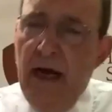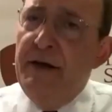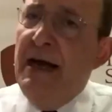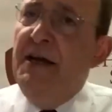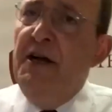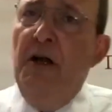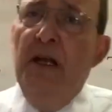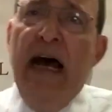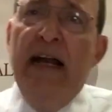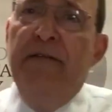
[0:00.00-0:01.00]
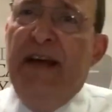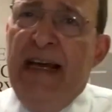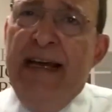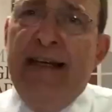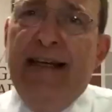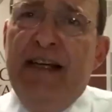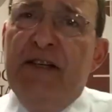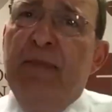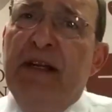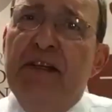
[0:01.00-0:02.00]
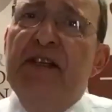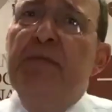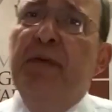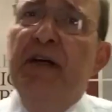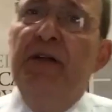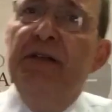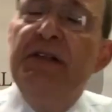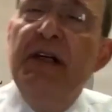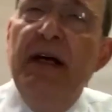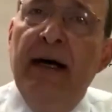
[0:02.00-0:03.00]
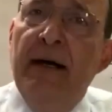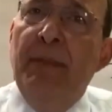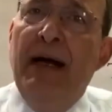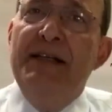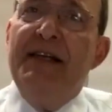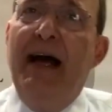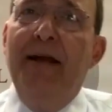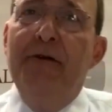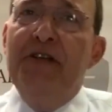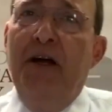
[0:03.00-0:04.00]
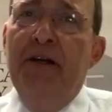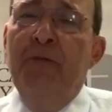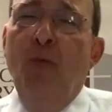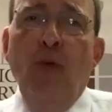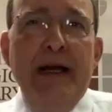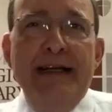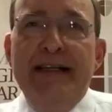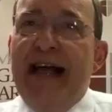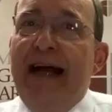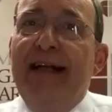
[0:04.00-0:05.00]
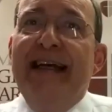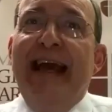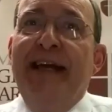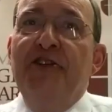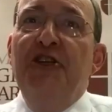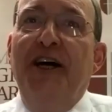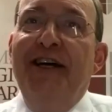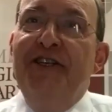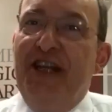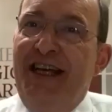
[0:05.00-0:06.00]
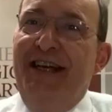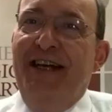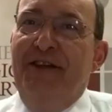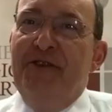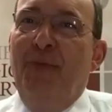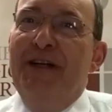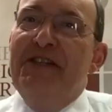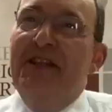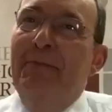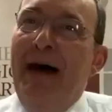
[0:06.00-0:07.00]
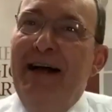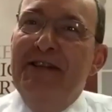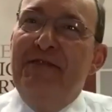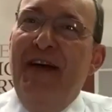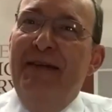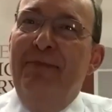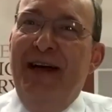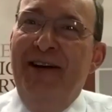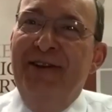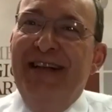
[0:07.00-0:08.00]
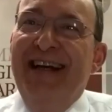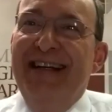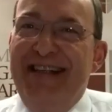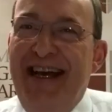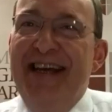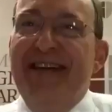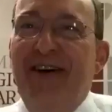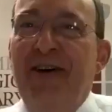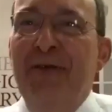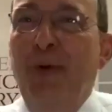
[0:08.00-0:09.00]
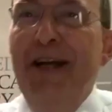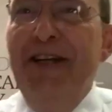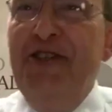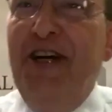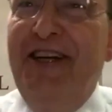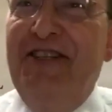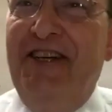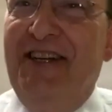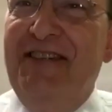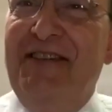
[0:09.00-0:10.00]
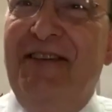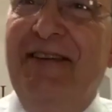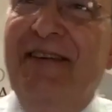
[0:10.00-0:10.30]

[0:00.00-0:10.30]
Okay, I know a lot of ink has been spilt uh, by scholars on what exactly a judge is. What's the Miles Van Pelt take on what a judge is?